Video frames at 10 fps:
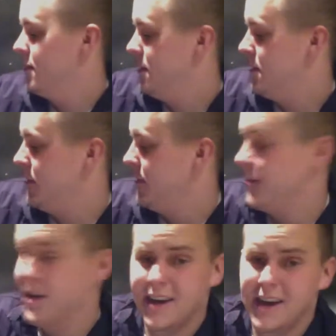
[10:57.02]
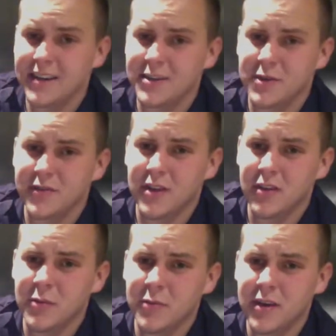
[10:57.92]
Then we have the Macaques, who have
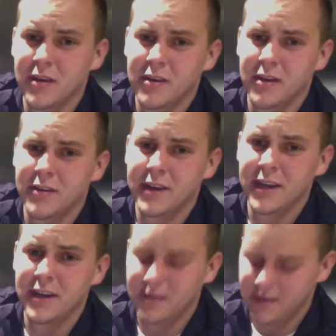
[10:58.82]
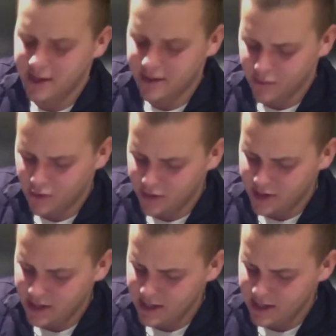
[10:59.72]
Colombia already on the board.